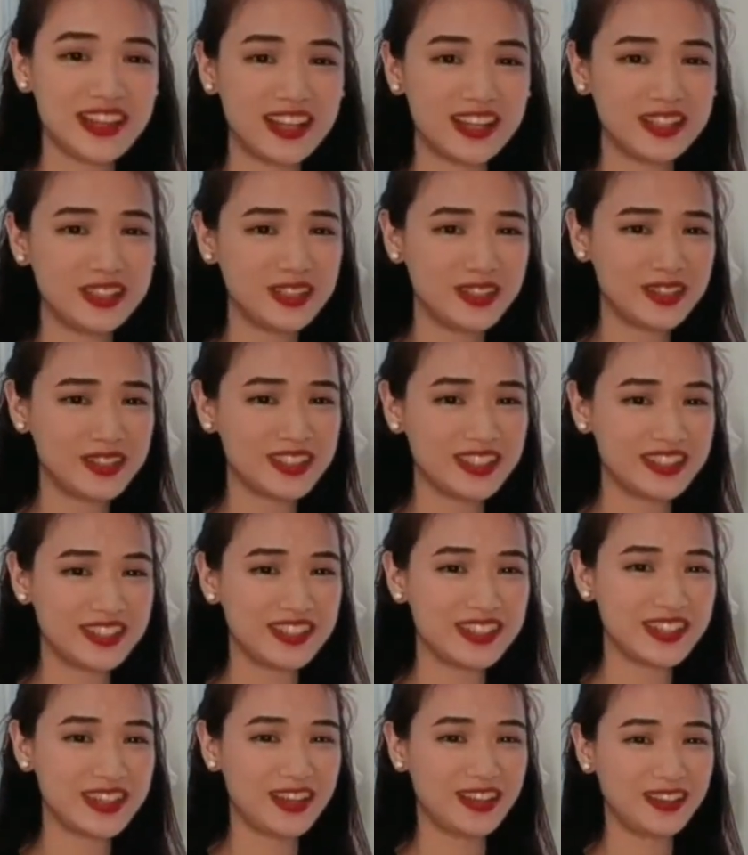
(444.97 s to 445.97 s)
and you're good to
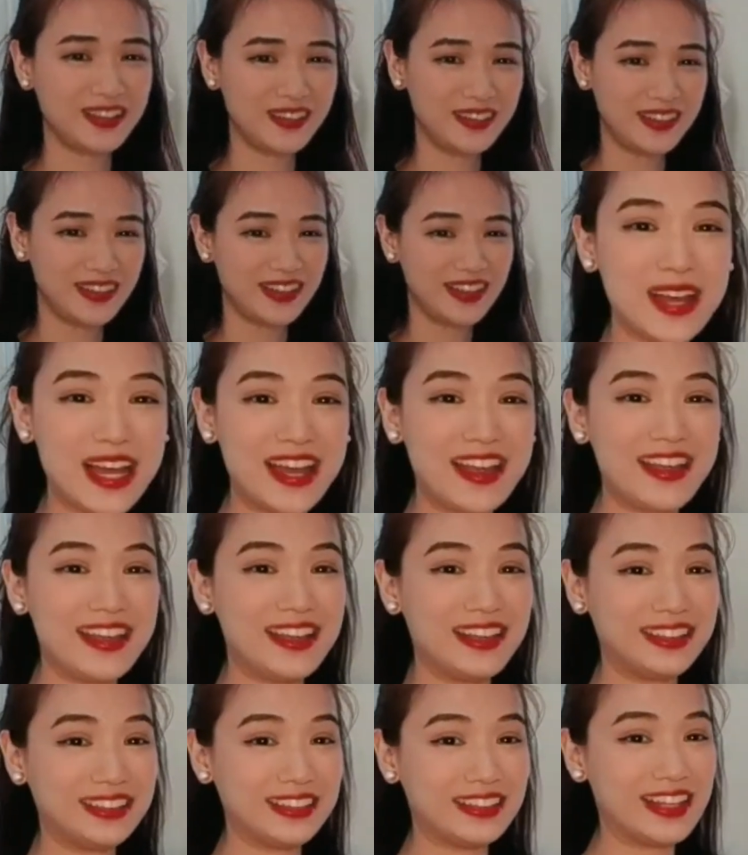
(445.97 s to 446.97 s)
go. My
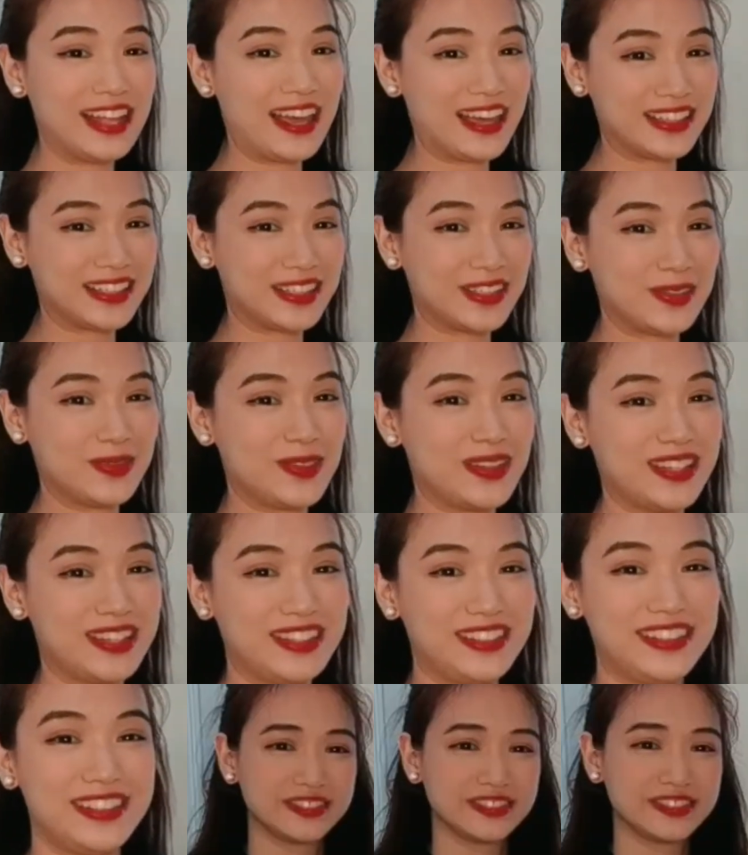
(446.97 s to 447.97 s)
last
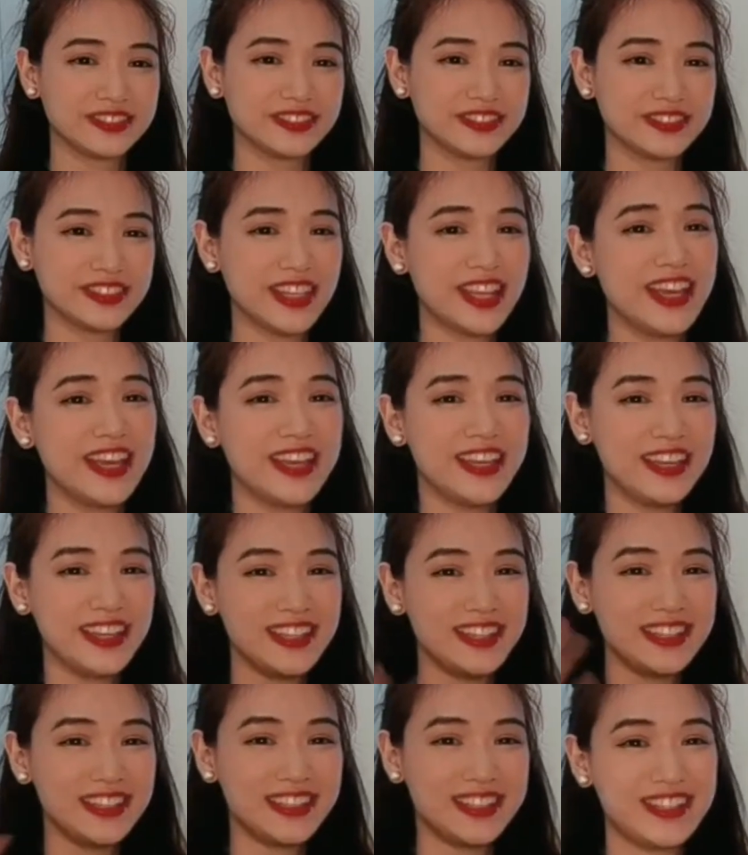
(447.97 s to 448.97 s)

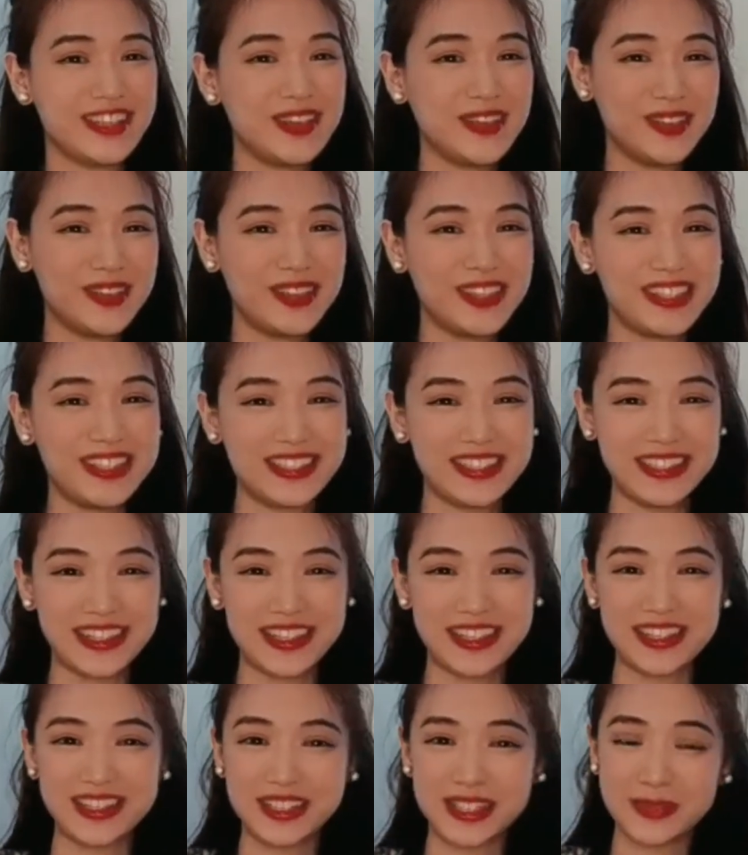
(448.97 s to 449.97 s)
one. So this
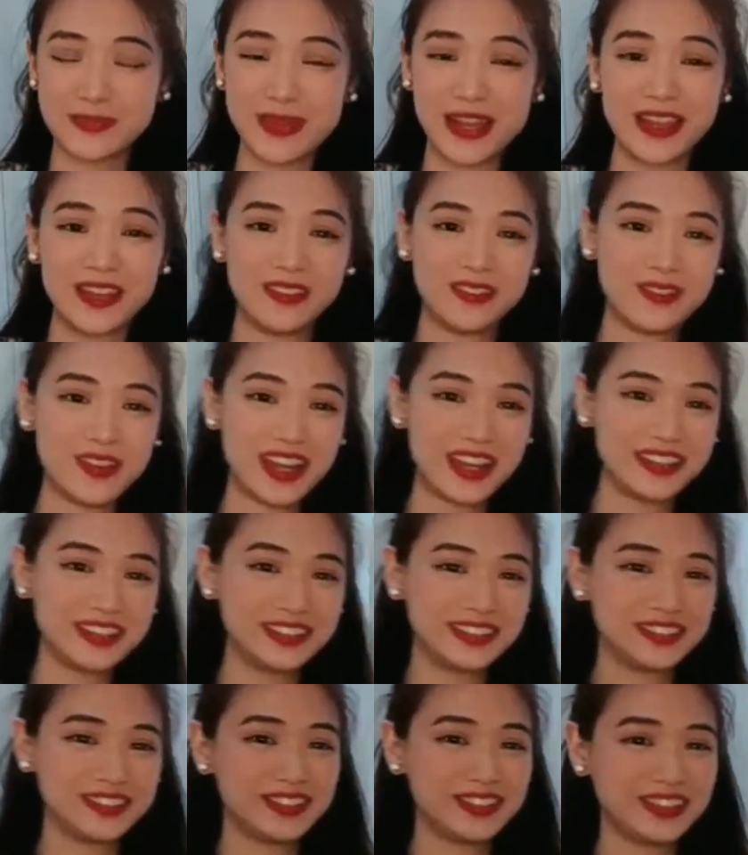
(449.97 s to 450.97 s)
is my
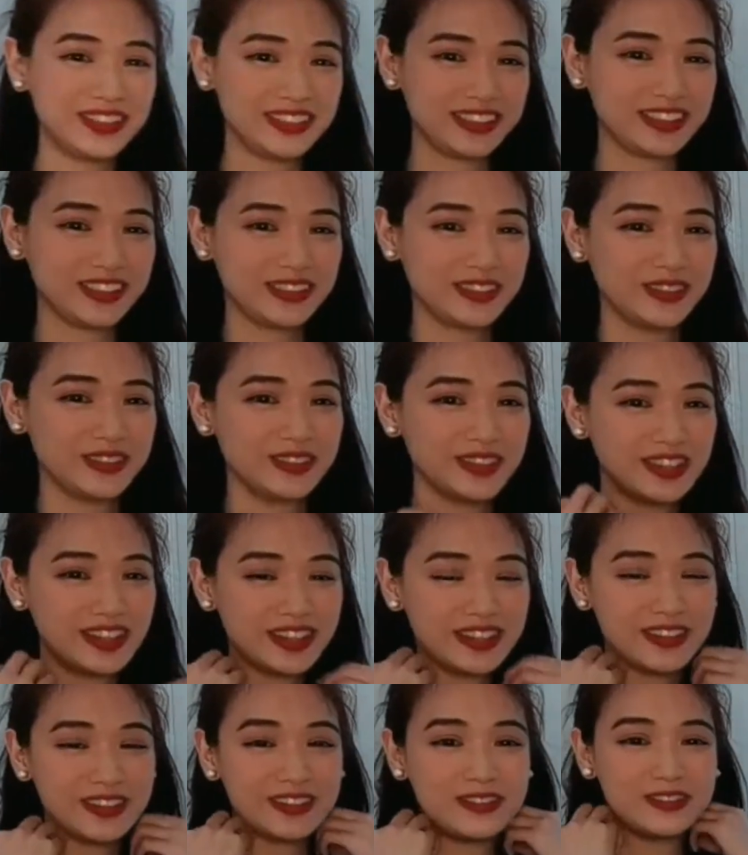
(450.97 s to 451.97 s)
final look
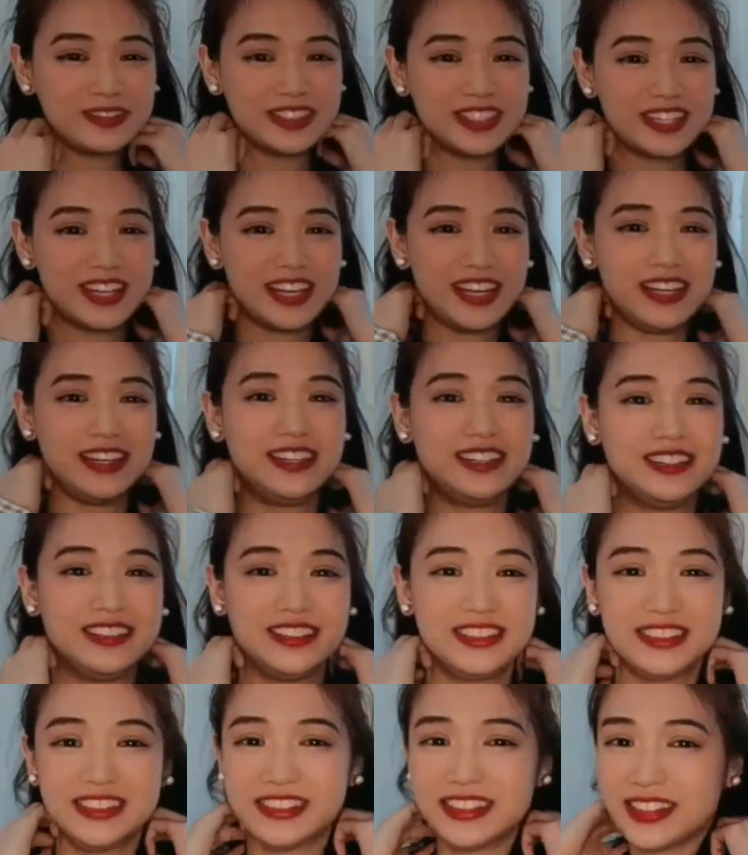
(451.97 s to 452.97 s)
of today.
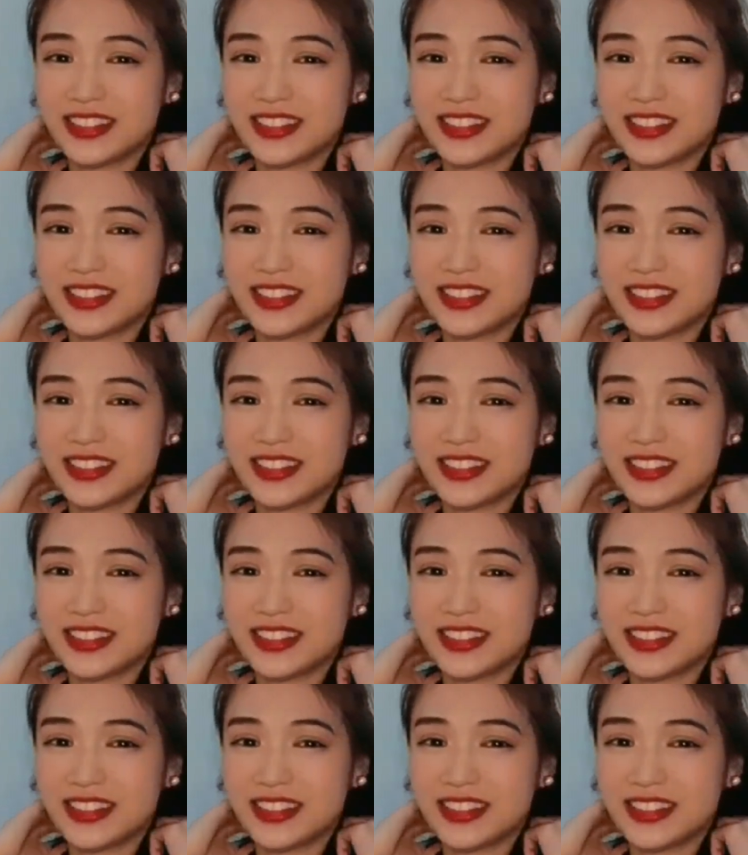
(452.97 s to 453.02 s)
So